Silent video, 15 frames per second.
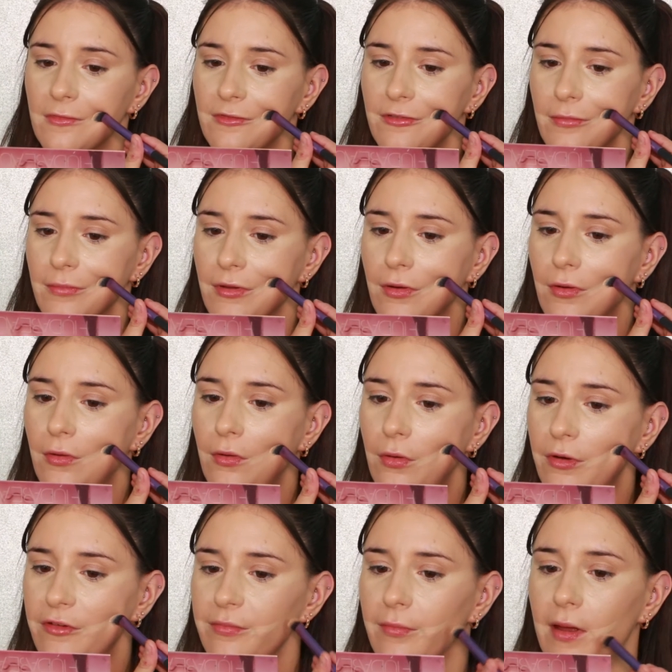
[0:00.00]
from the
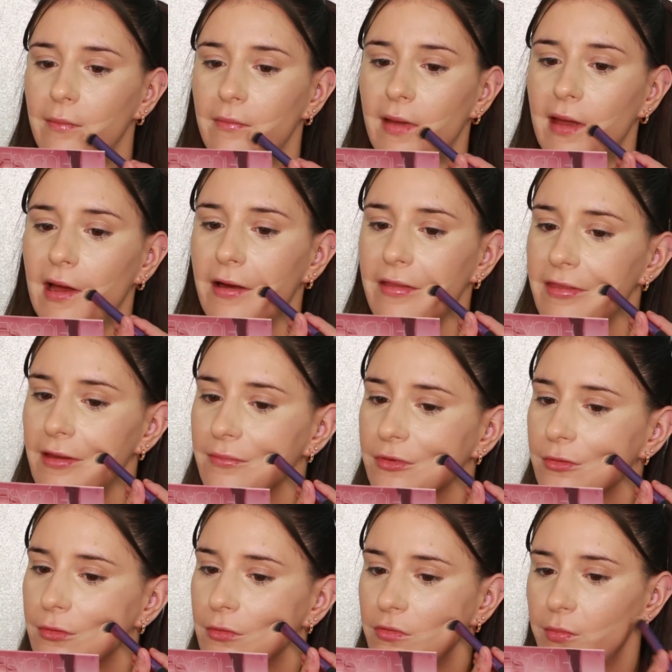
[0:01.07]
corner of my mouth up
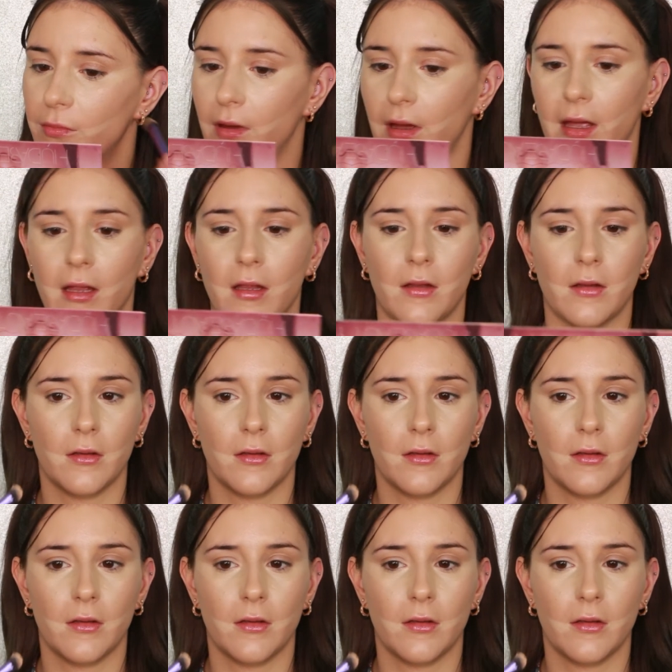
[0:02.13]
towards my